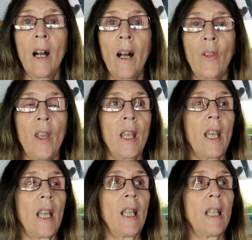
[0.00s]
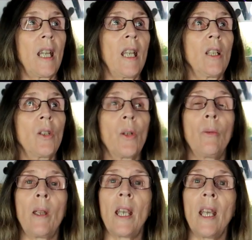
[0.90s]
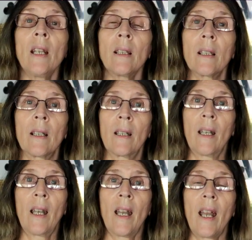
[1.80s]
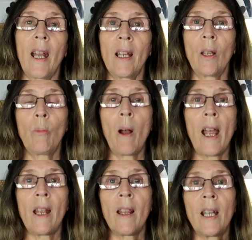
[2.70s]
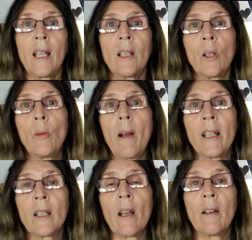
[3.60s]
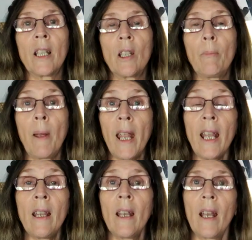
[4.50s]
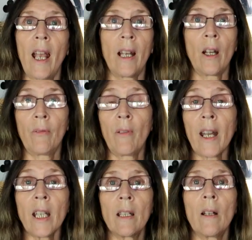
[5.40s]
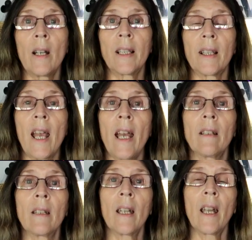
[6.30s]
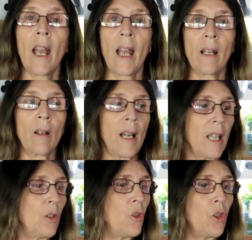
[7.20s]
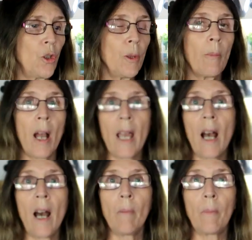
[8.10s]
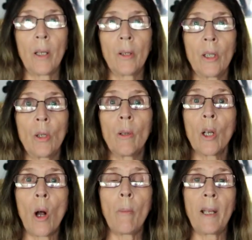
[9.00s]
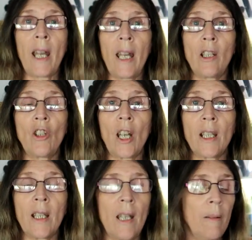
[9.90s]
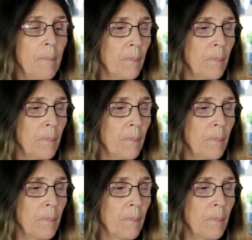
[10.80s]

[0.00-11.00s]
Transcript: I think it is who he is and the way that he's always going to be, and I've recognised that, and I do my utmost to accommodate Jesse